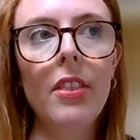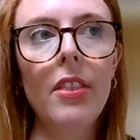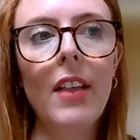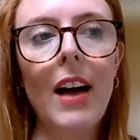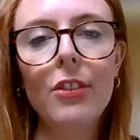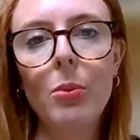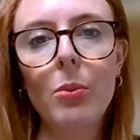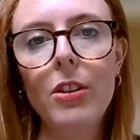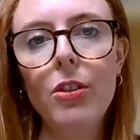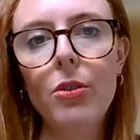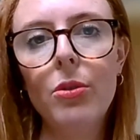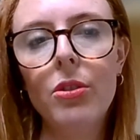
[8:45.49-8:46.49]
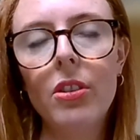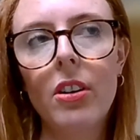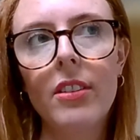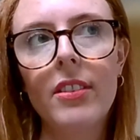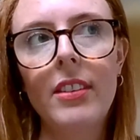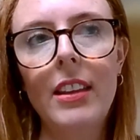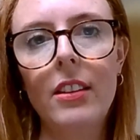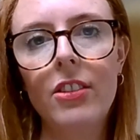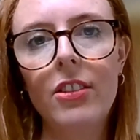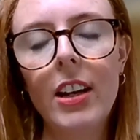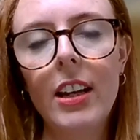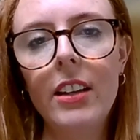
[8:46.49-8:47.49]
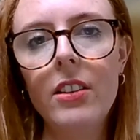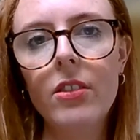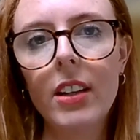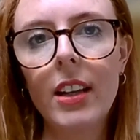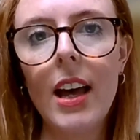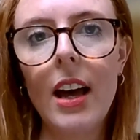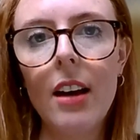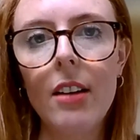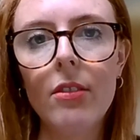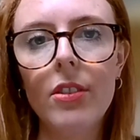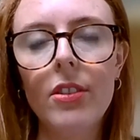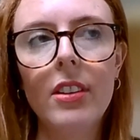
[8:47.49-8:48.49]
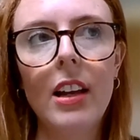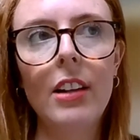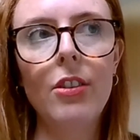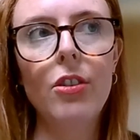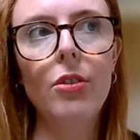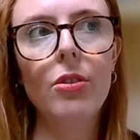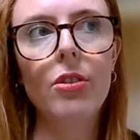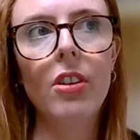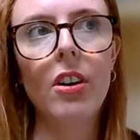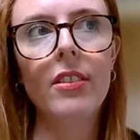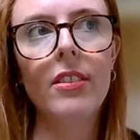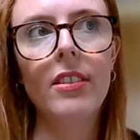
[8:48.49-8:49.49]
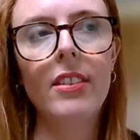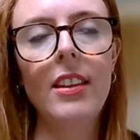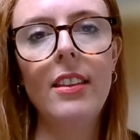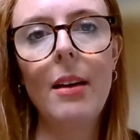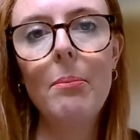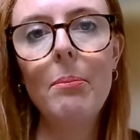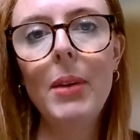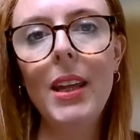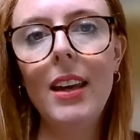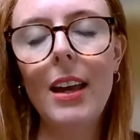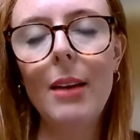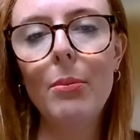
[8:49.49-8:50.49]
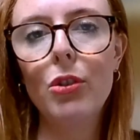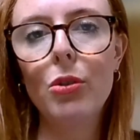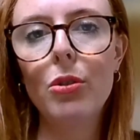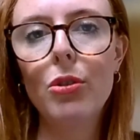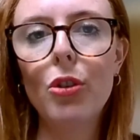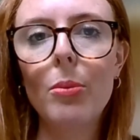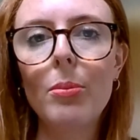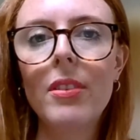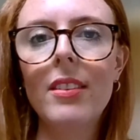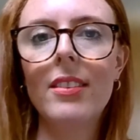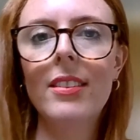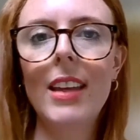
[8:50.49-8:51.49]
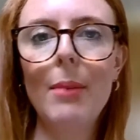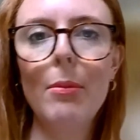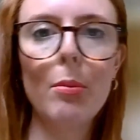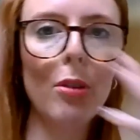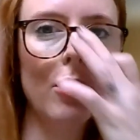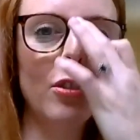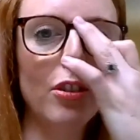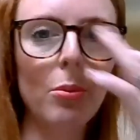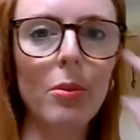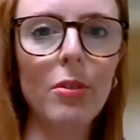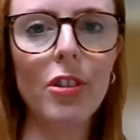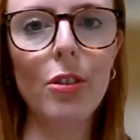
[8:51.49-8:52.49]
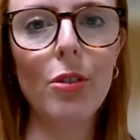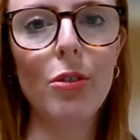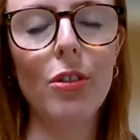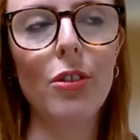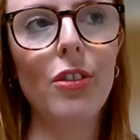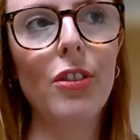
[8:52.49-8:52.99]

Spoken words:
that's when you start to see the change in carers, and you start to see them being able to adopt the same approaches with children.